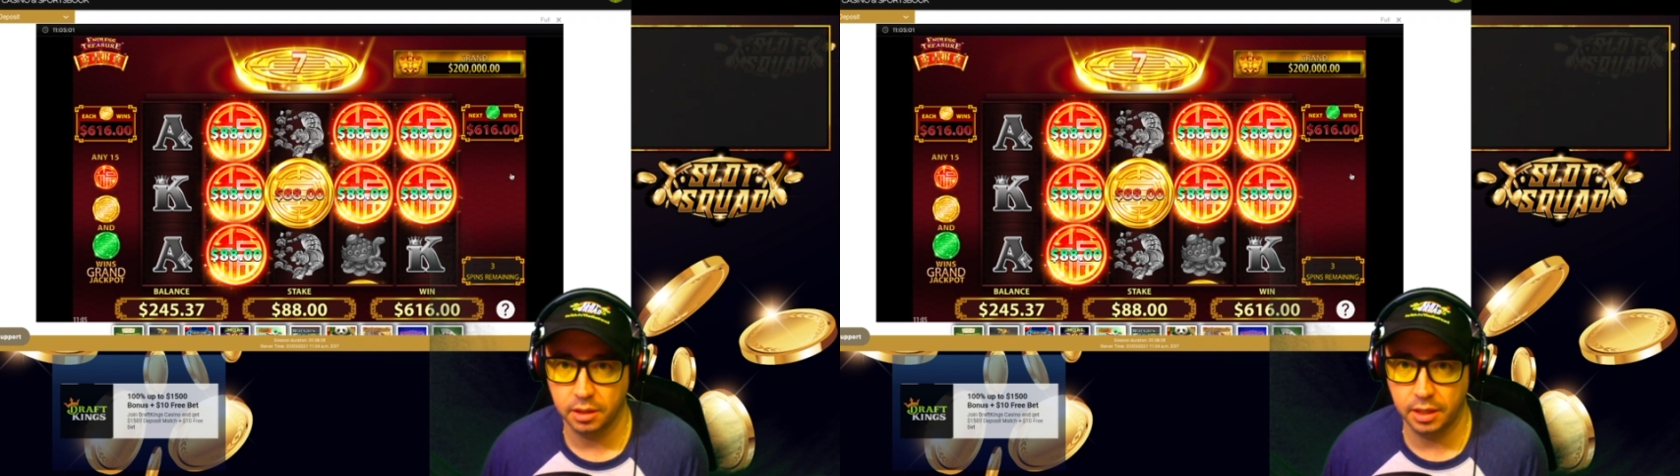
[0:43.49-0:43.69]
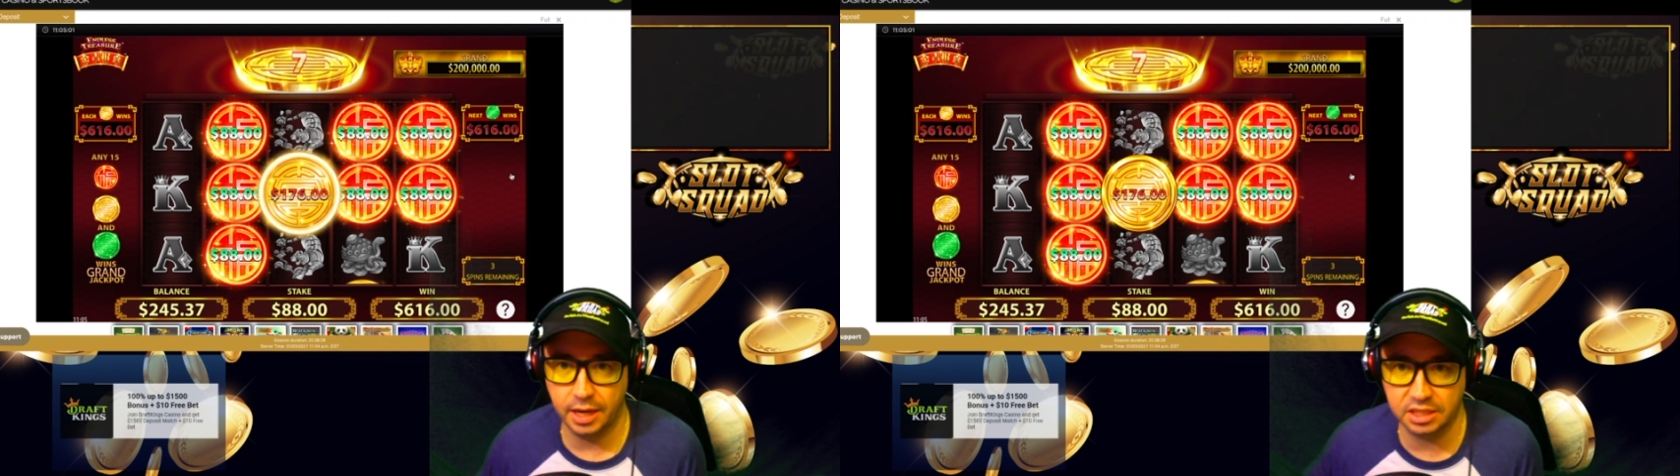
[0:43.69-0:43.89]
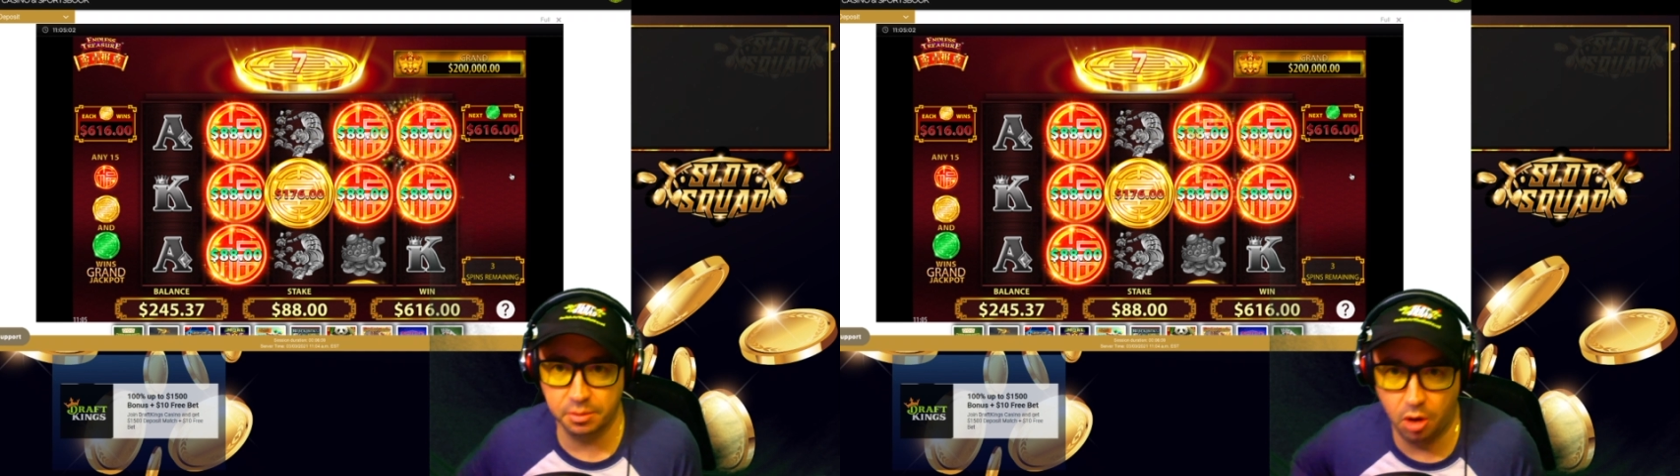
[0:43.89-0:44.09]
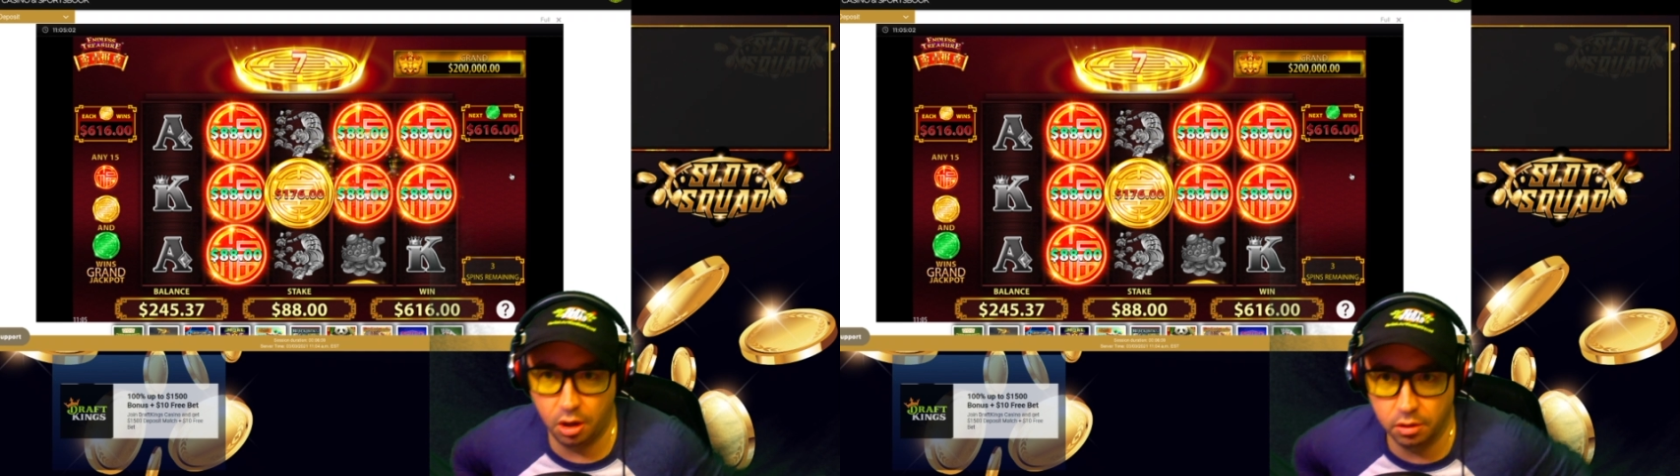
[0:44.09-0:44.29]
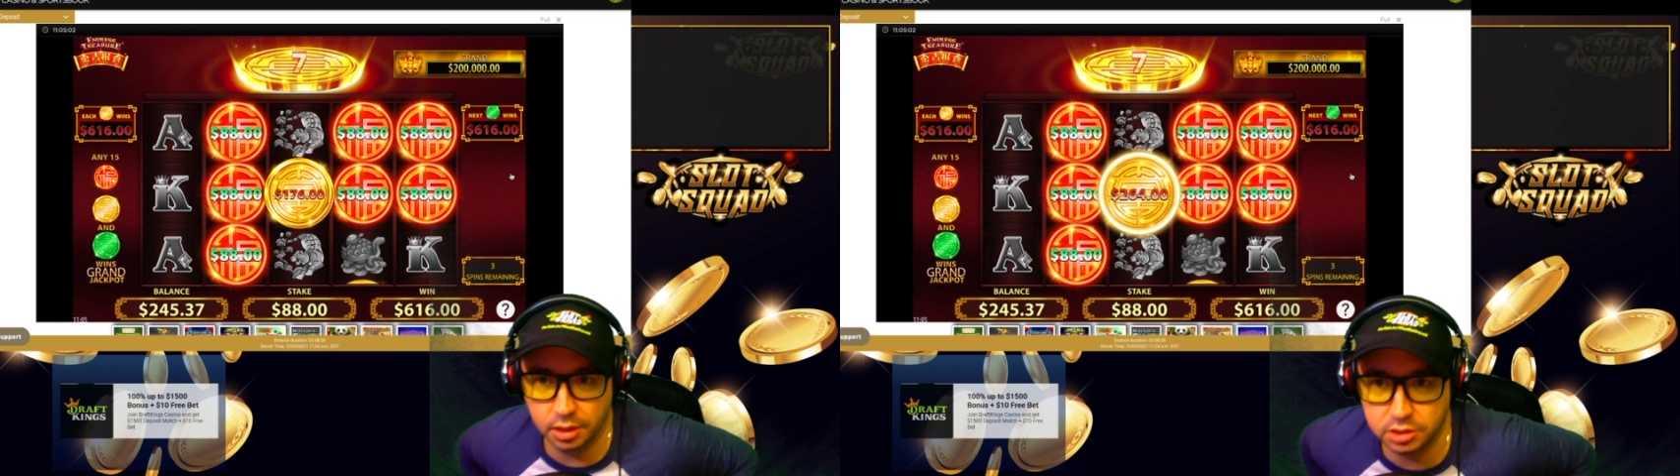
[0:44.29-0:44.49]
Connect them
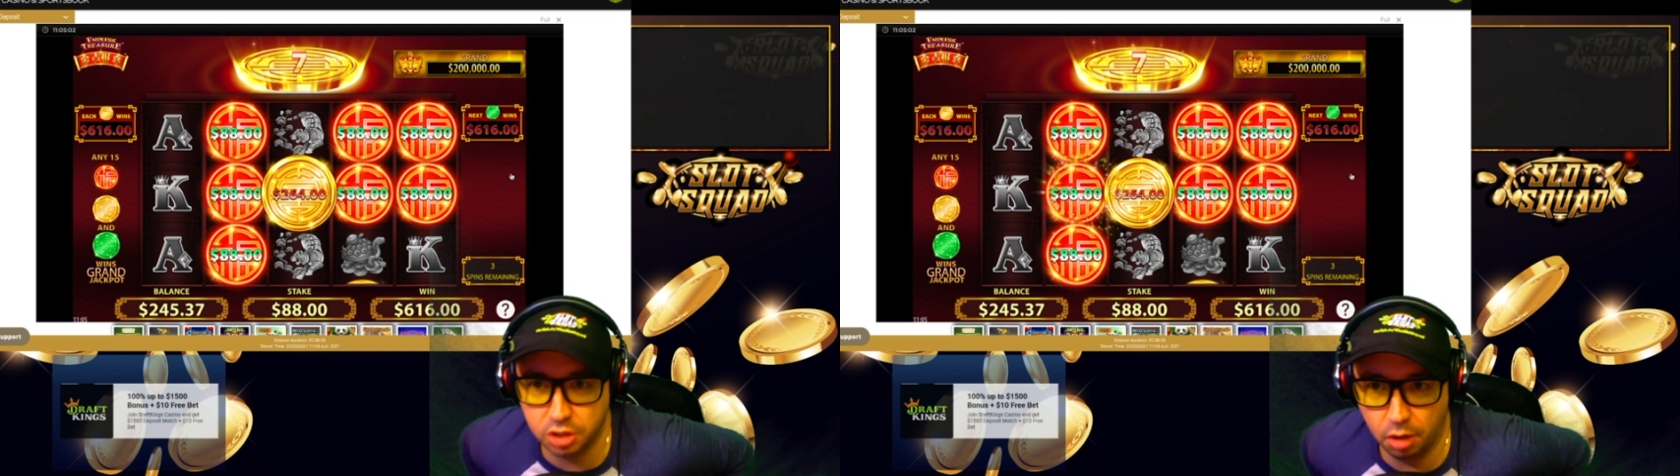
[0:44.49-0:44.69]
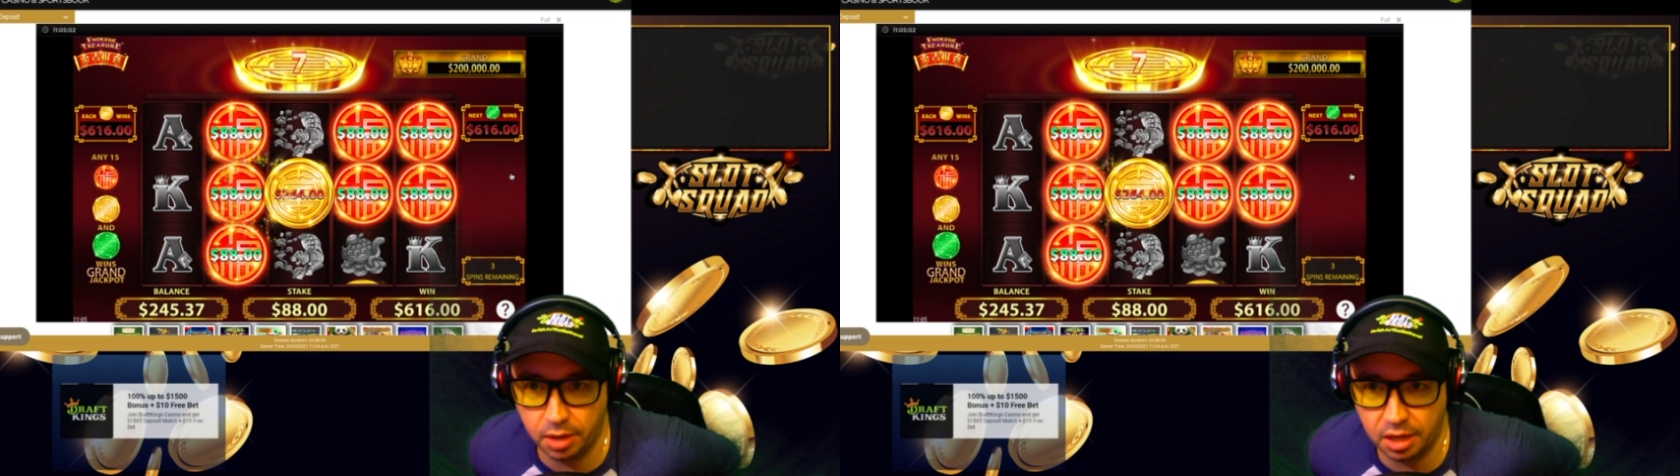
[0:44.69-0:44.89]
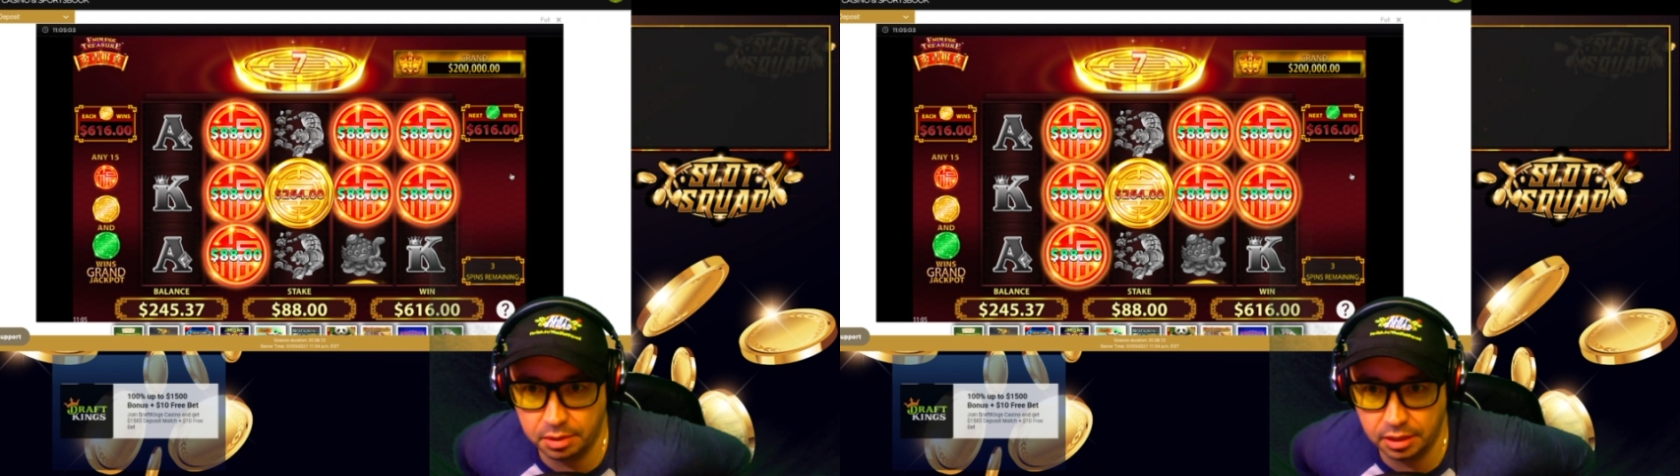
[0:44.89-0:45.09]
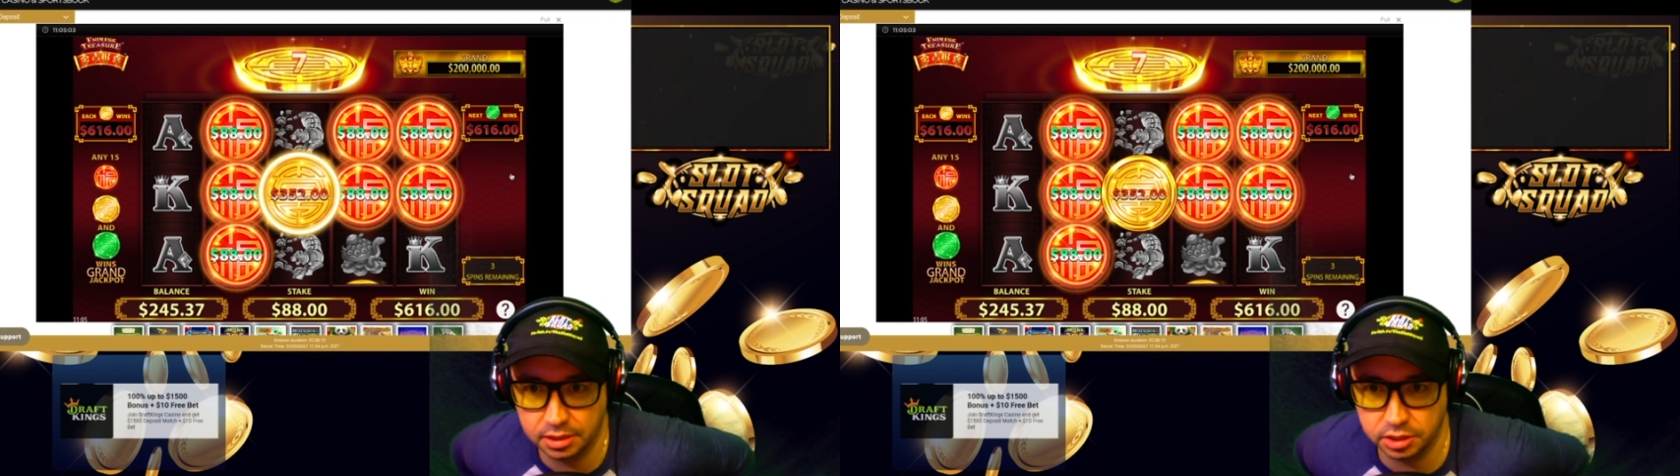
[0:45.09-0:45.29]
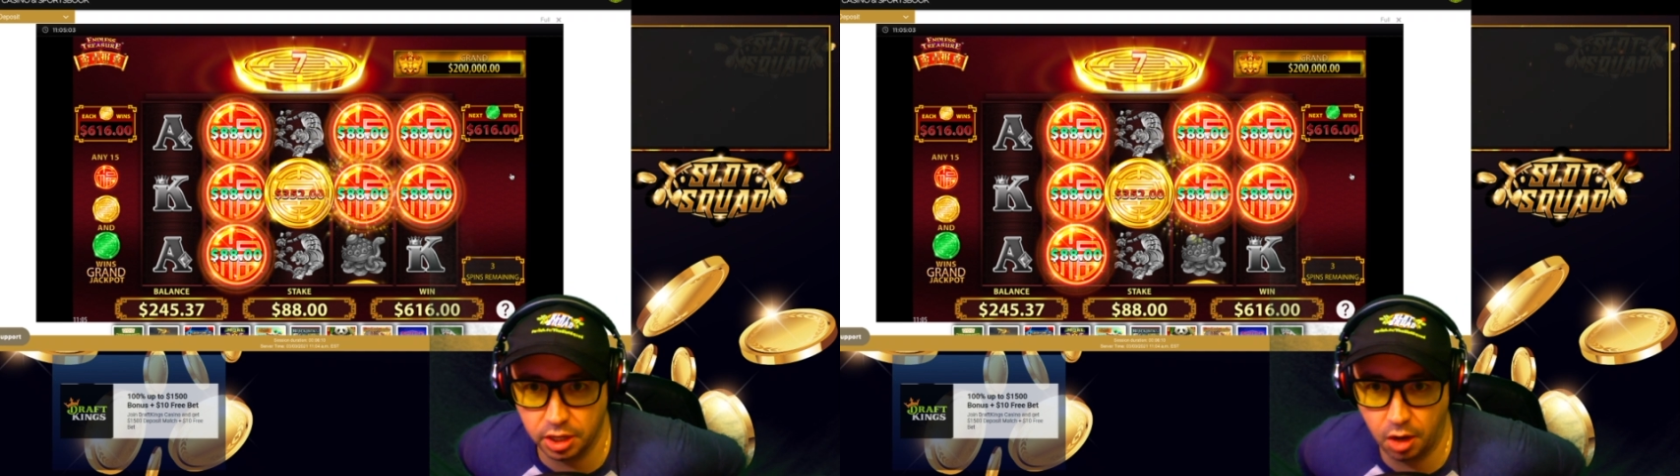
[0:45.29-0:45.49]
all. Let's go, baby.
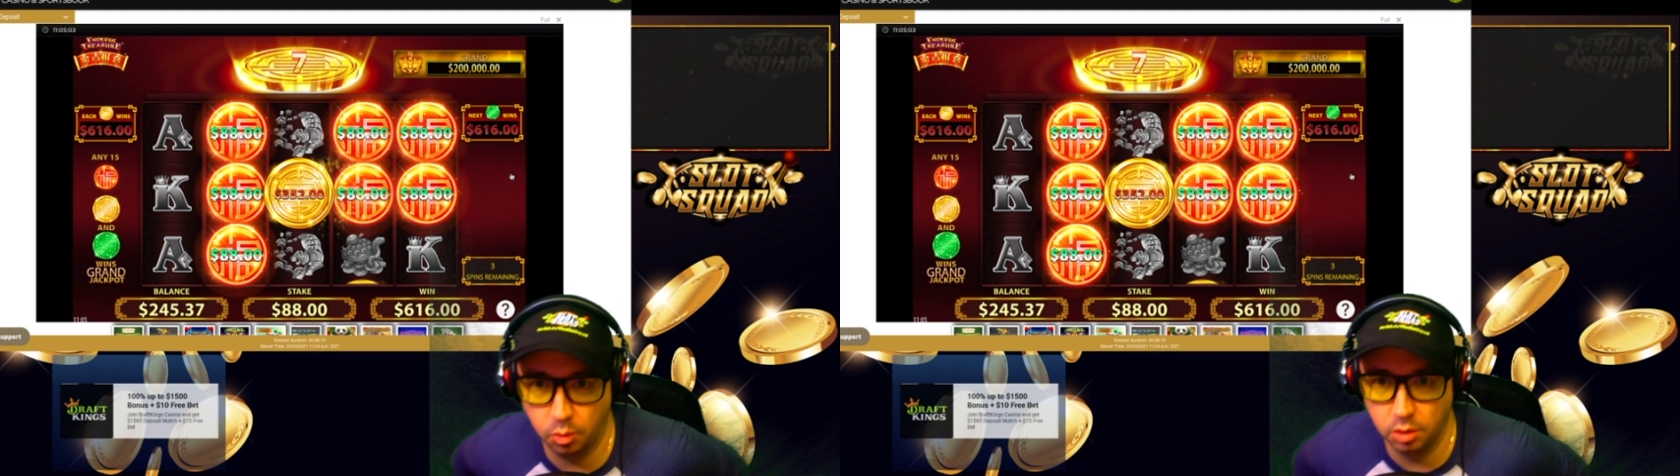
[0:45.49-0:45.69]
Let's go.